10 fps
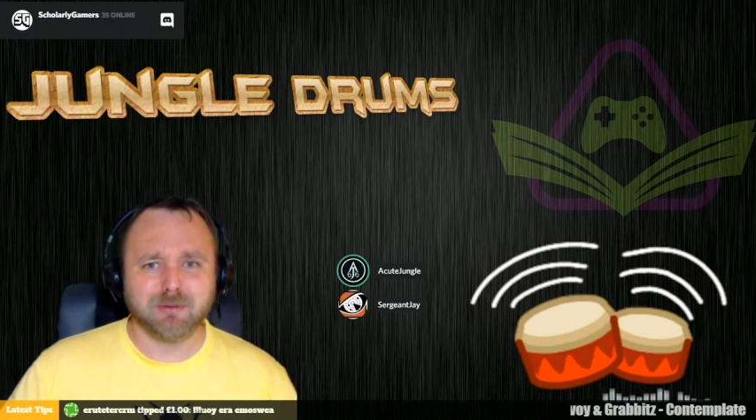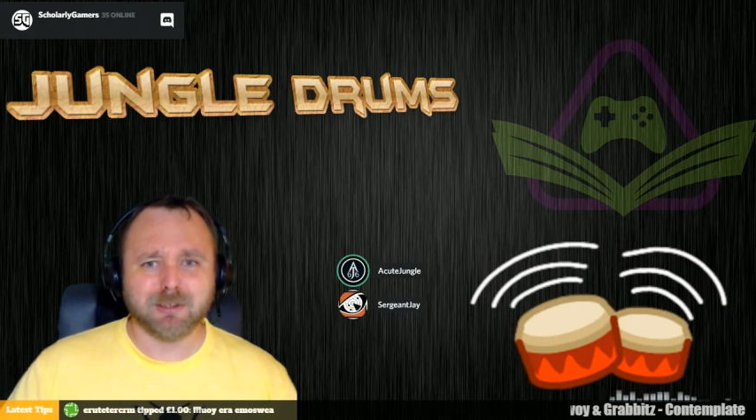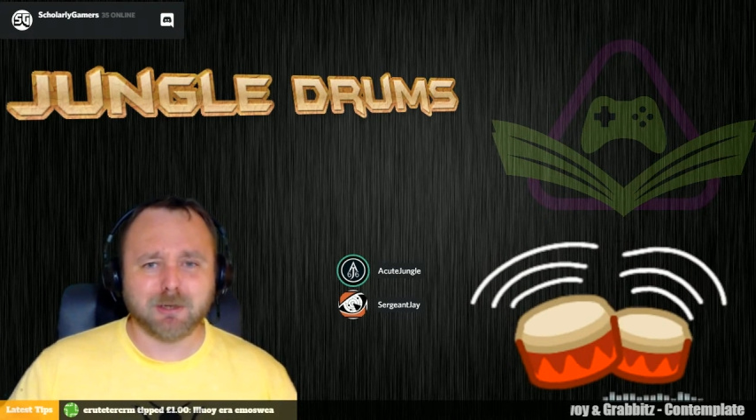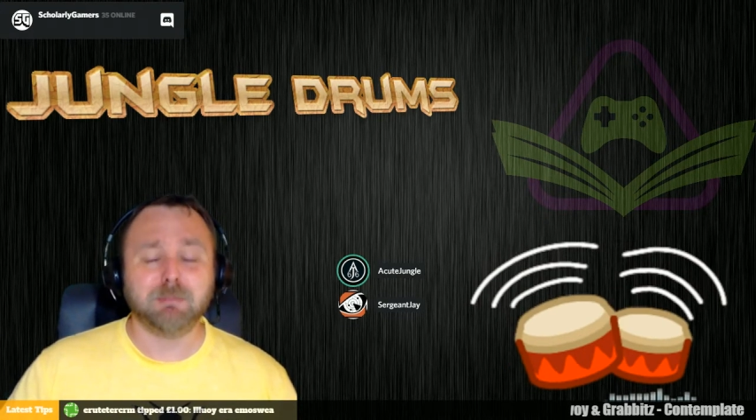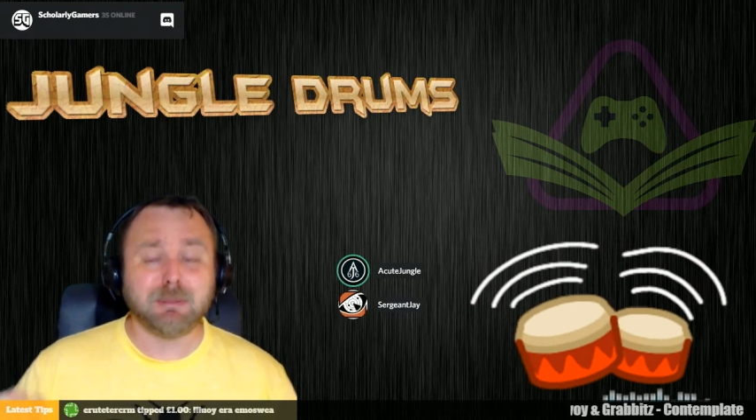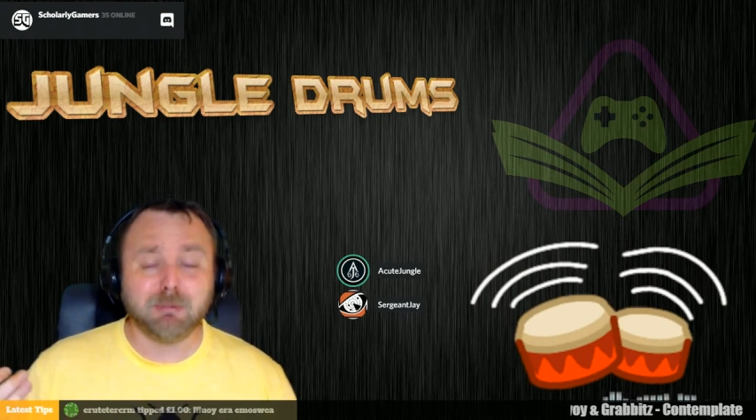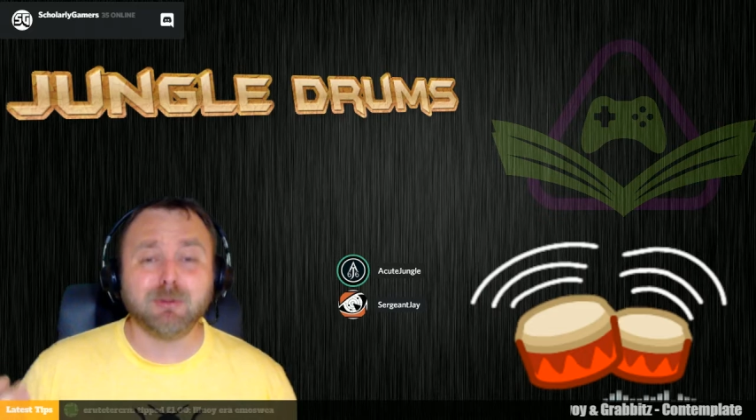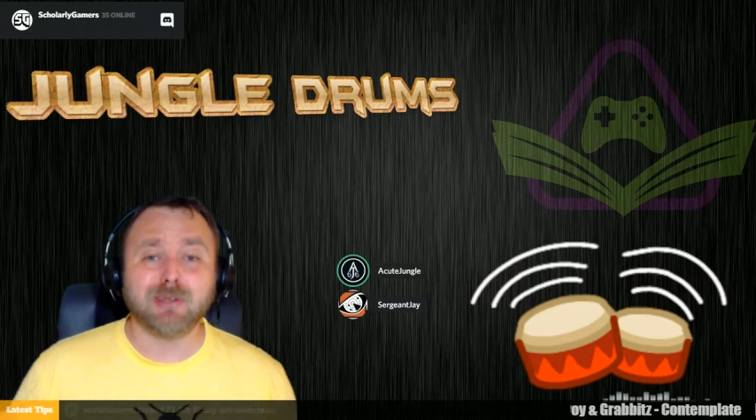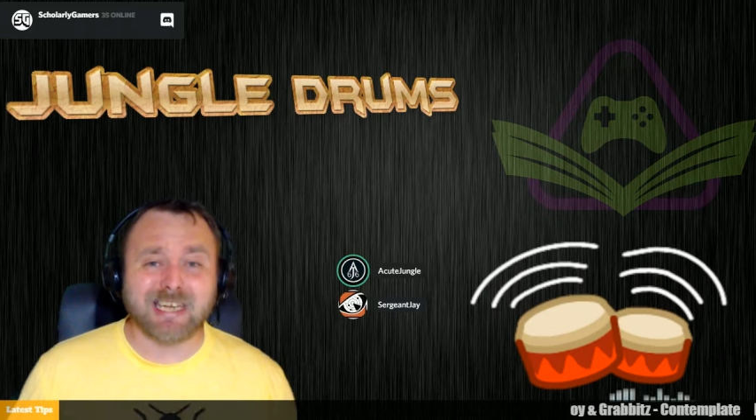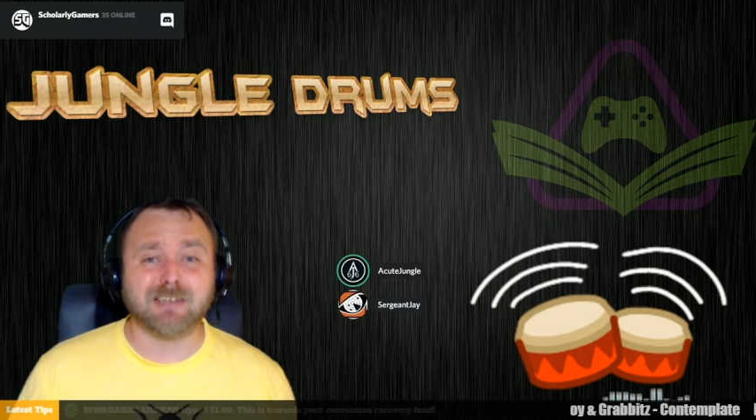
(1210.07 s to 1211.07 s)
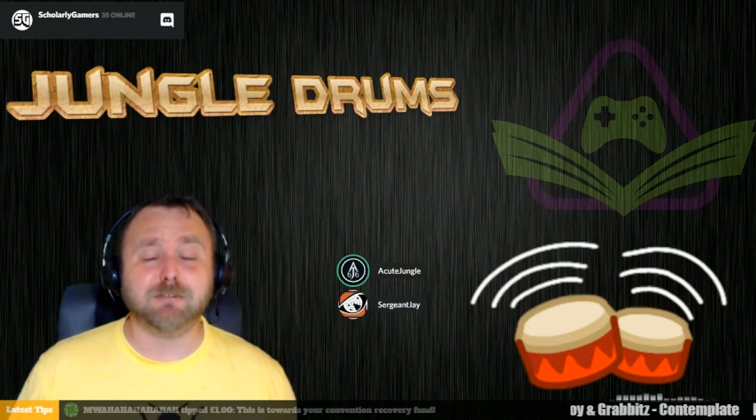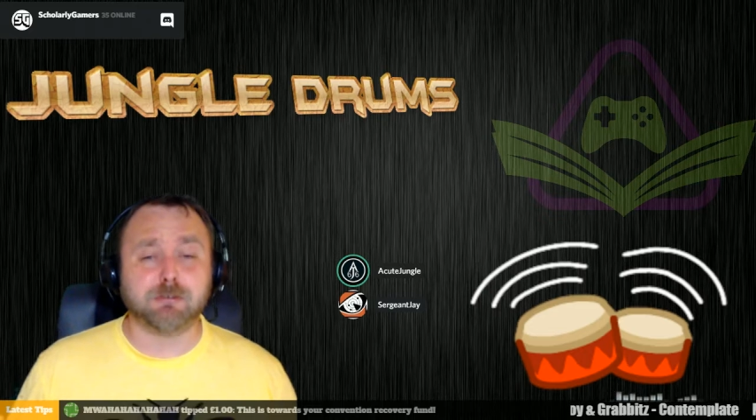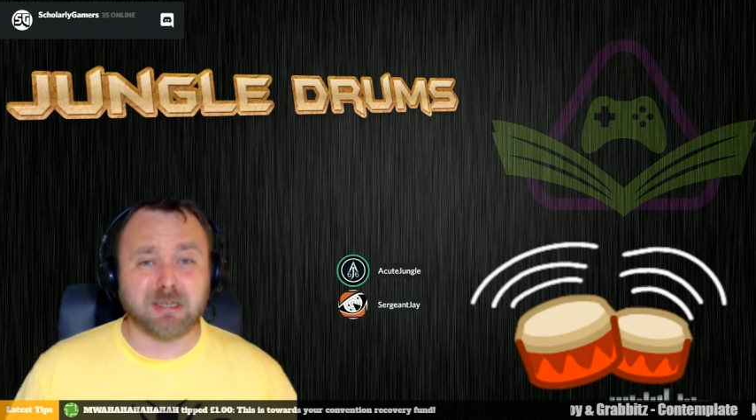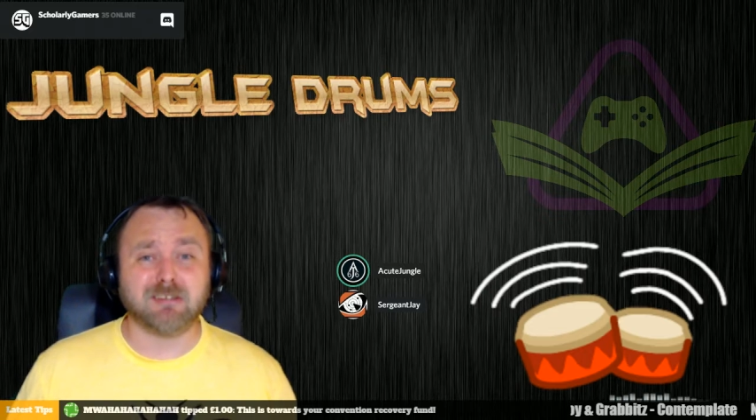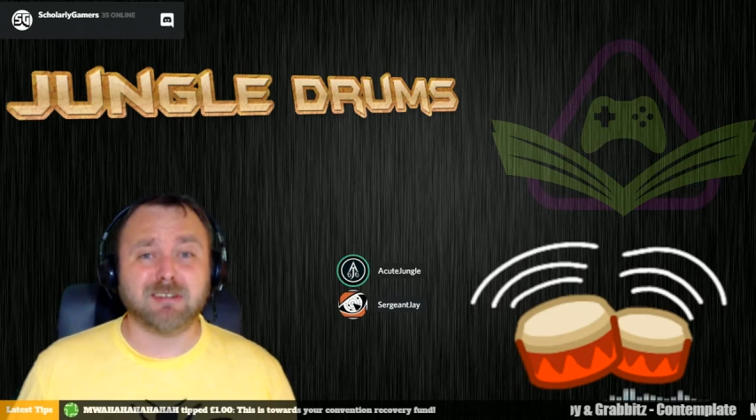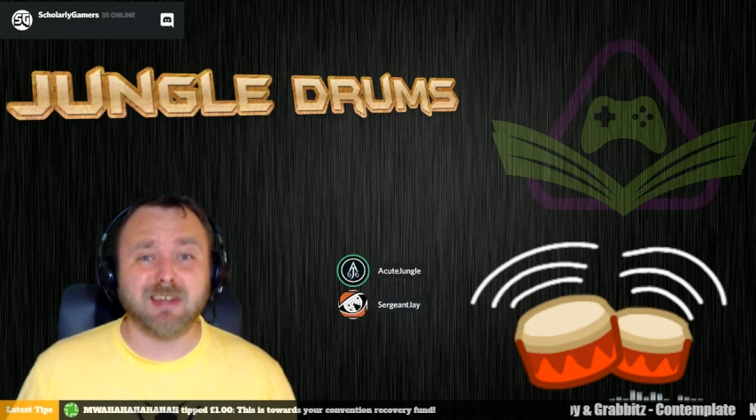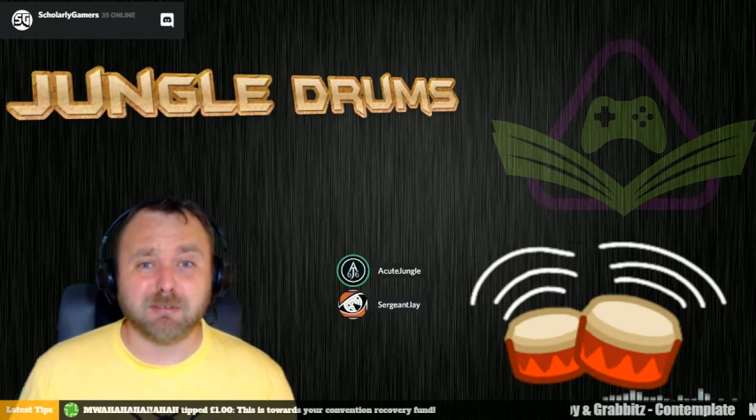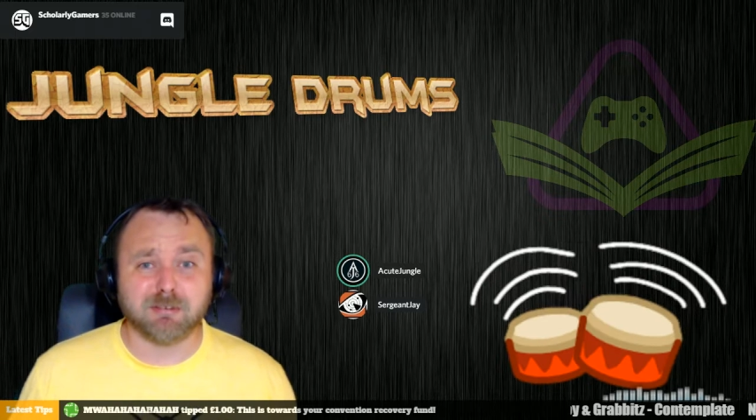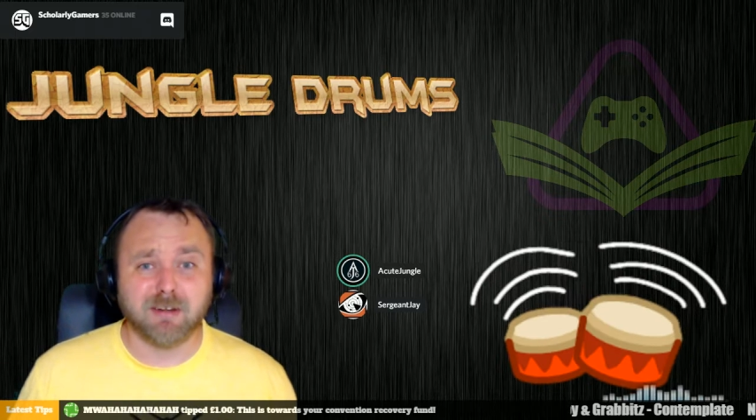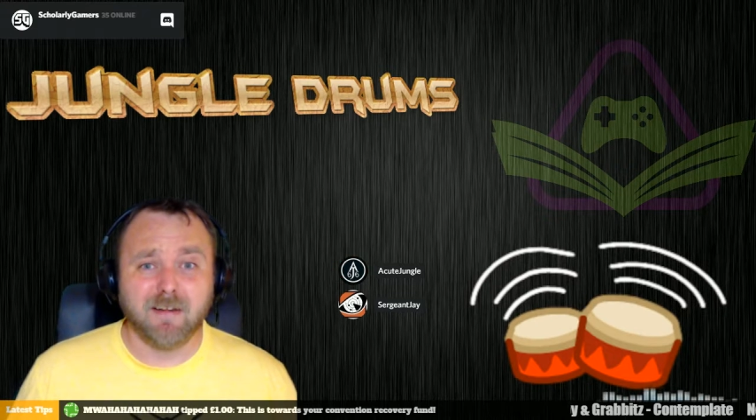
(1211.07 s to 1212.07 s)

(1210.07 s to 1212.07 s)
look, people like free stuff.